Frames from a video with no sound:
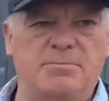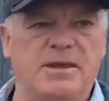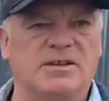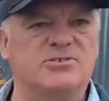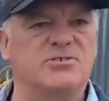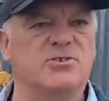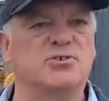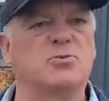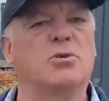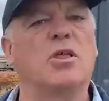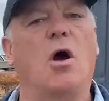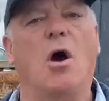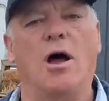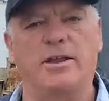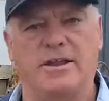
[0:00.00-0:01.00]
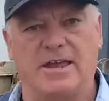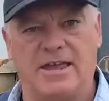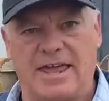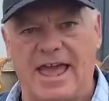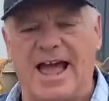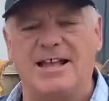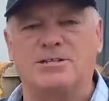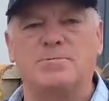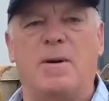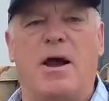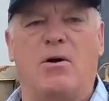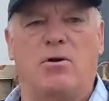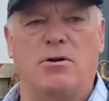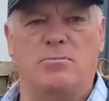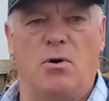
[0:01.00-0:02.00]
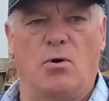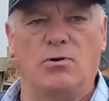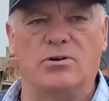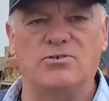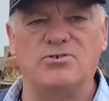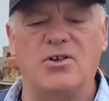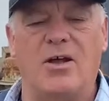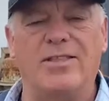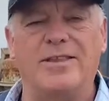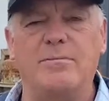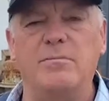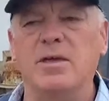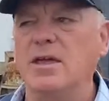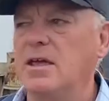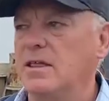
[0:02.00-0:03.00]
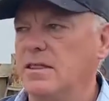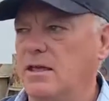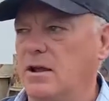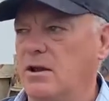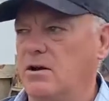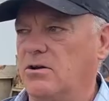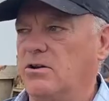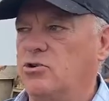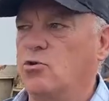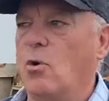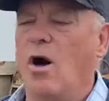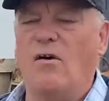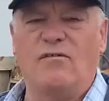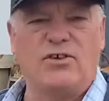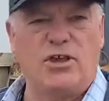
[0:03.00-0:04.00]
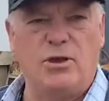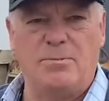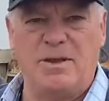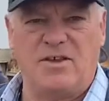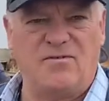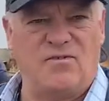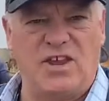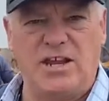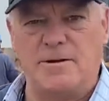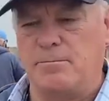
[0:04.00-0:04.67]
mixers with Honda gas-powered motors on them. They're 12 cubic feet